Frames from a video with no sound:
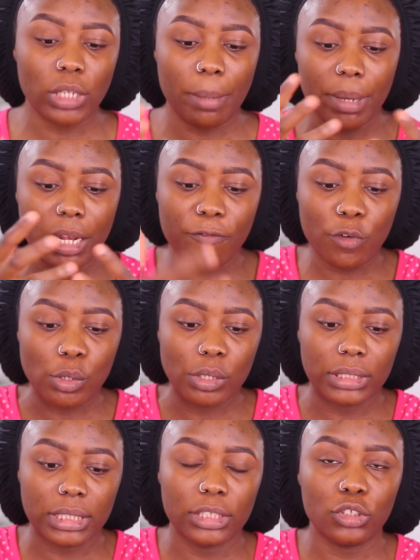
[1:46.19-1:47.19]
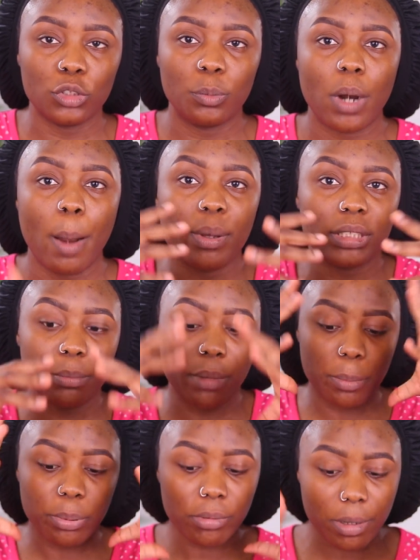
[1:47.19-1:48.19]
So I mainly focus these two primers in
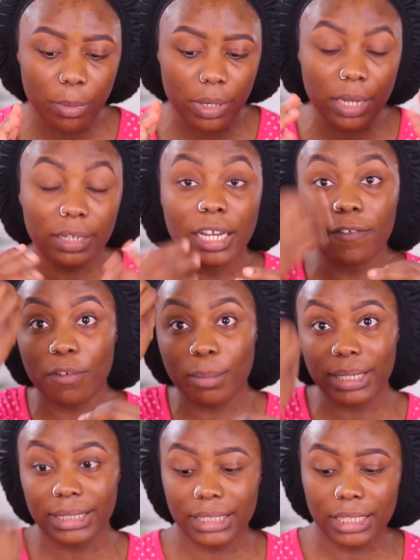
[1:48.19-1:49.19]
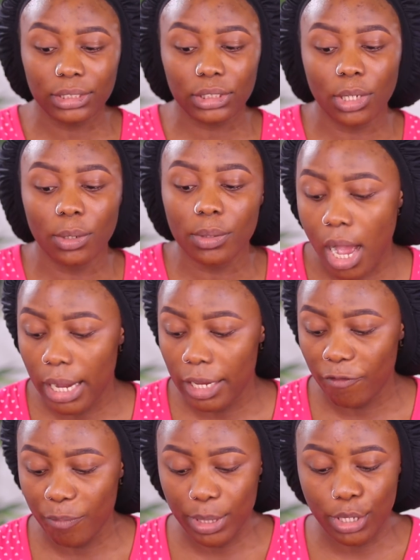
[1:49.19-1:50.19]
my perimeter. Now for my T-zone,
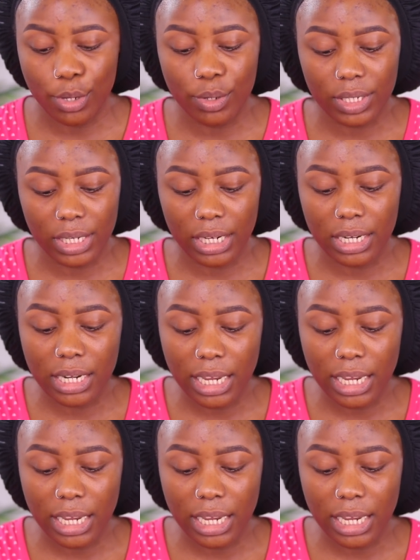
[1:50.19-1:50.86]
I've been using the